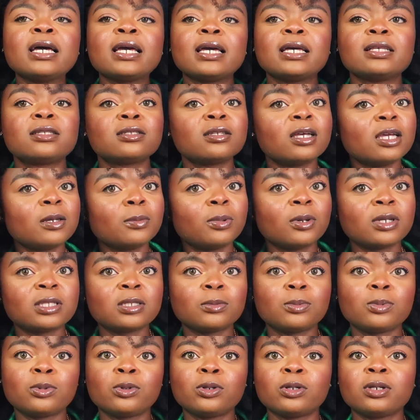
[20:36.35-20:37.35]
It's not
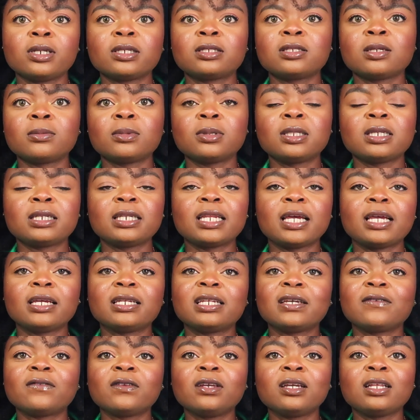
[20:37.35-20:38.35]
impossible. It's something that you
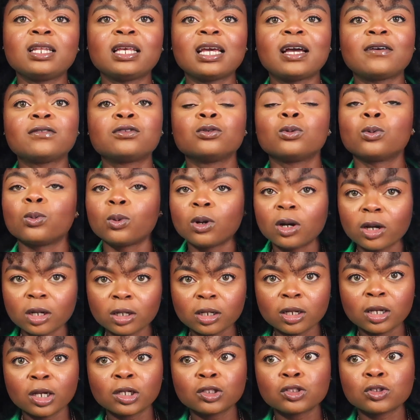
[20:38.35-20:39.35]
definitely have to
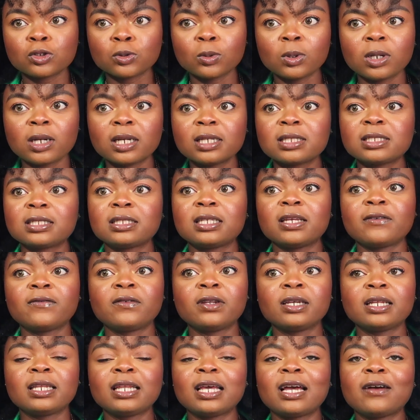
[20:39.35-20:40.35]
work towards,
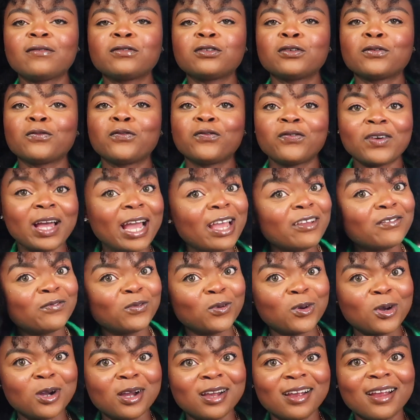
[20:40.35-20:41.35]
definitely have to fight
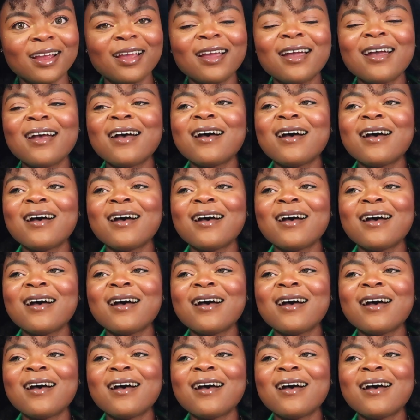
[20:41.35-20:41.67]
for,